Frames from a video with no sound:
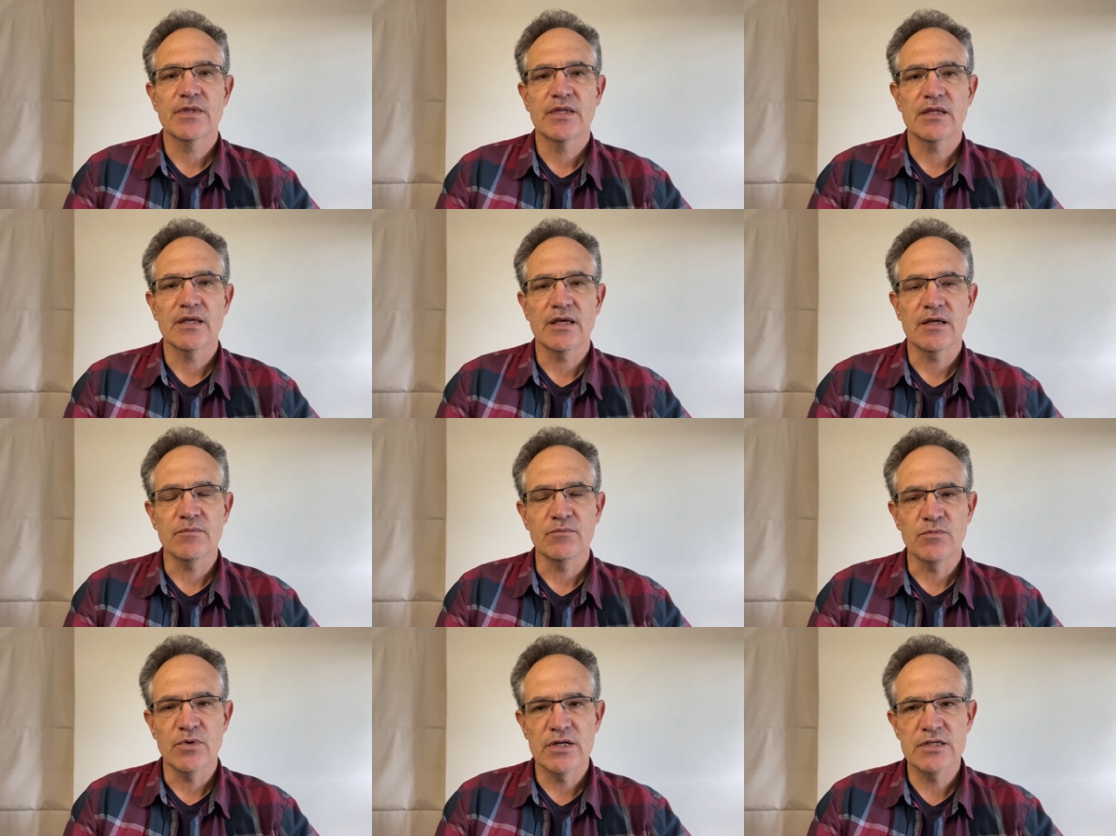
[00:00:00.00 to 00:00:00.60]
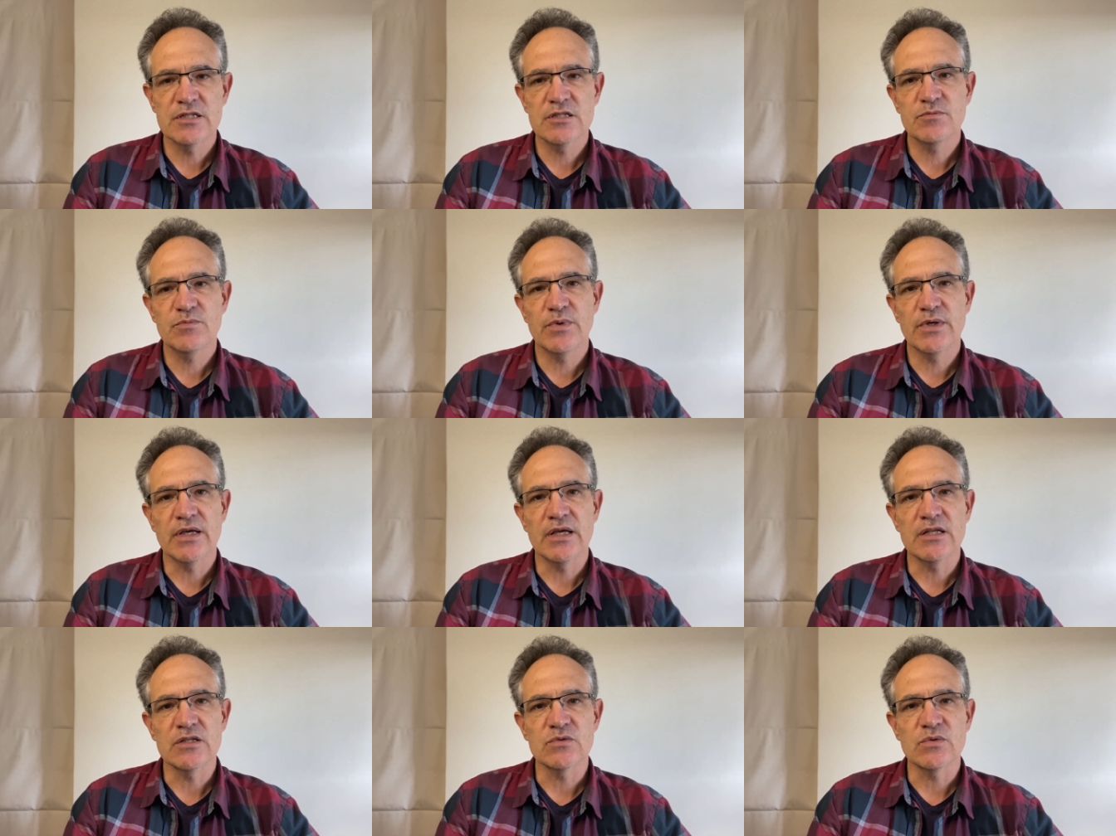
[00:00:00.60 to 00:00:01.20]
And present
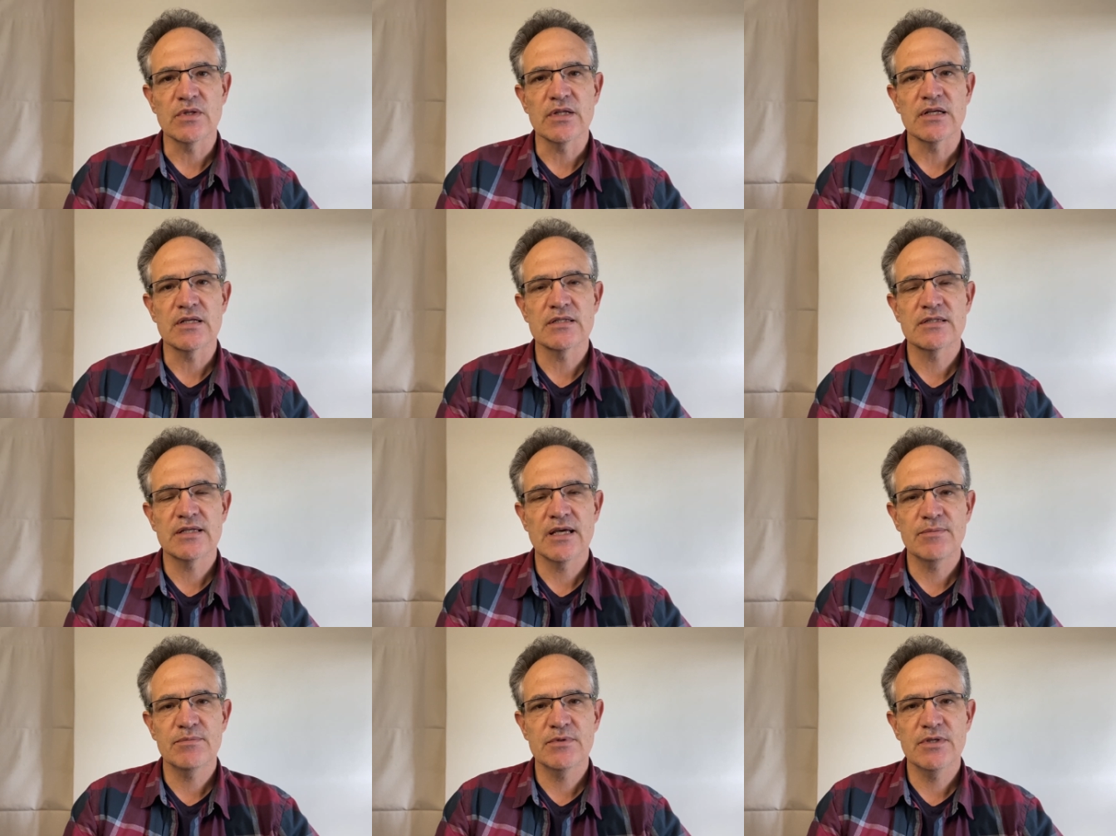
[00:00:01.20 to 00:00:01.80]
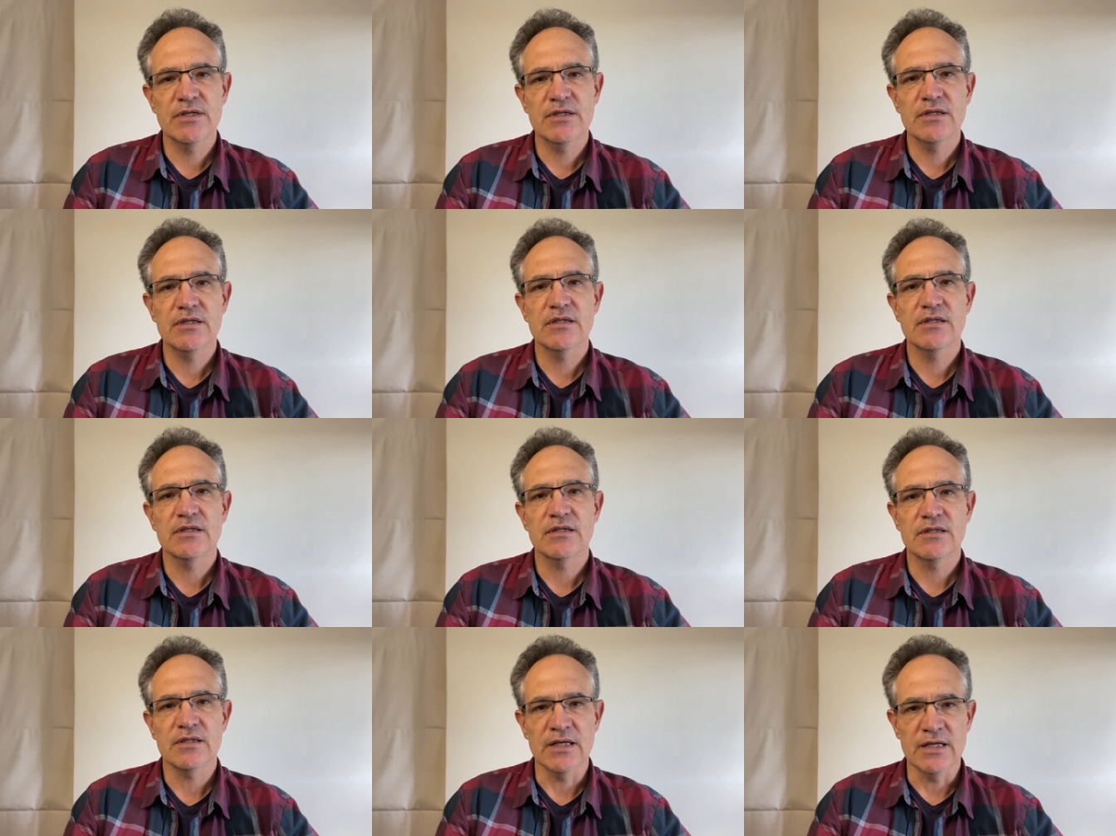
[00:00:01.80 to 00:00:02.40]
begins with accepting
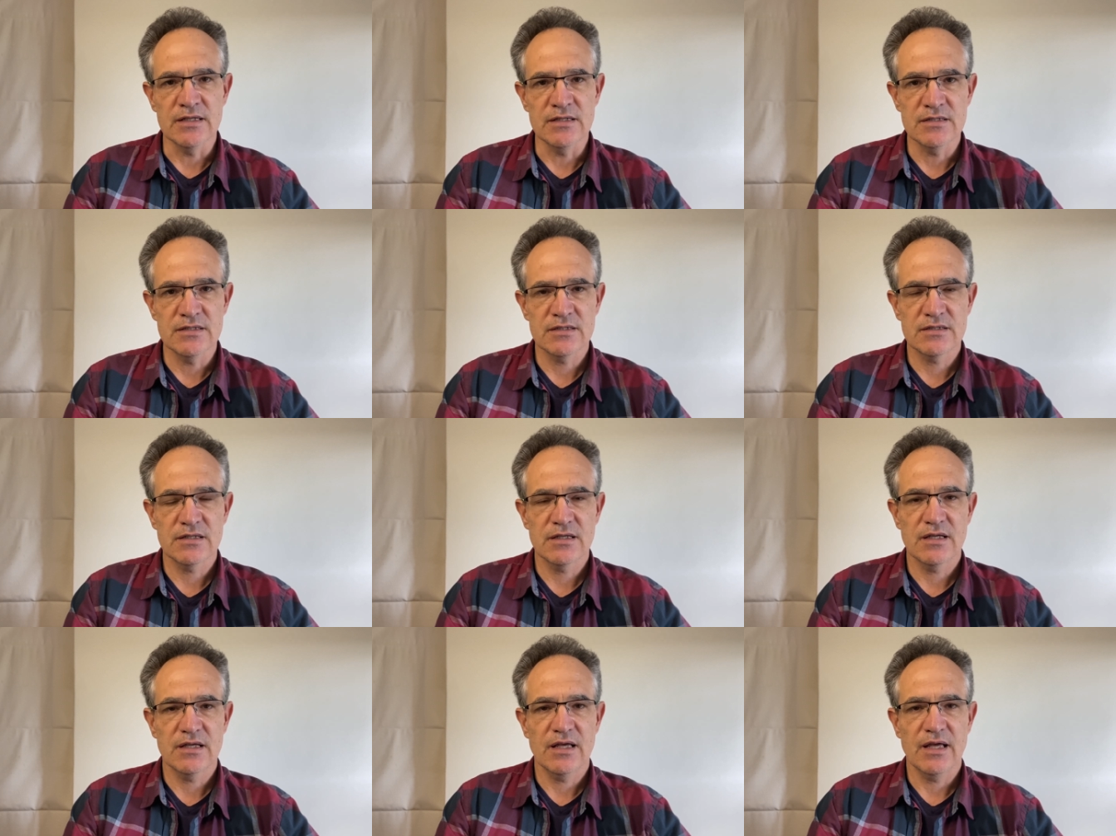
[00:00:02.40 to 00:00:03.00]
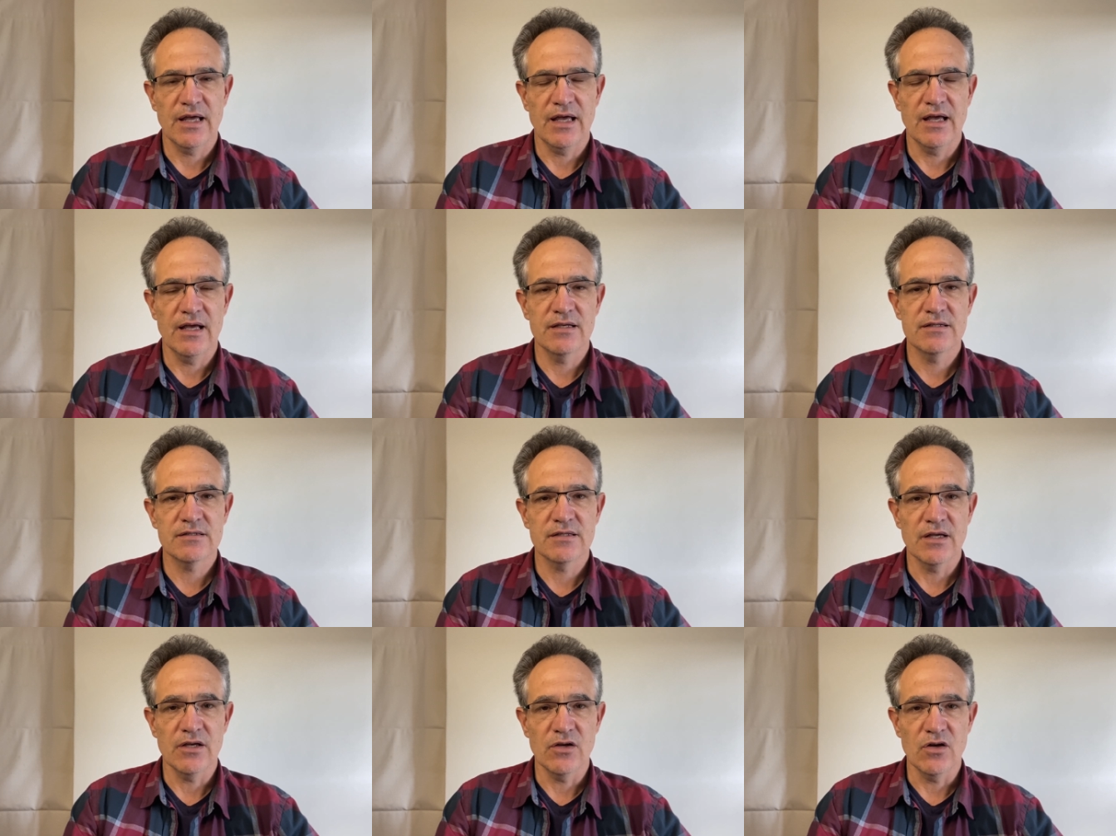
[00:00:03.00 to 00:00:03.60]
things as
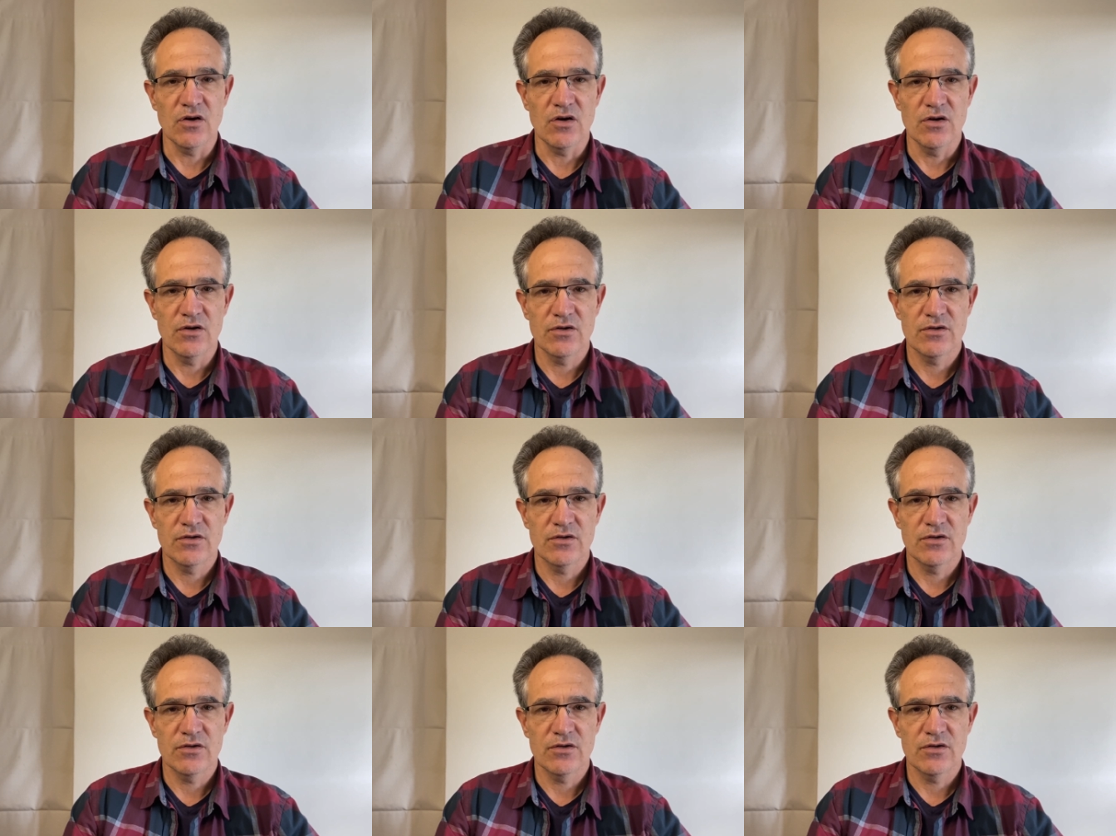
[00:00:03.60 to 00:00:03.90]
they are,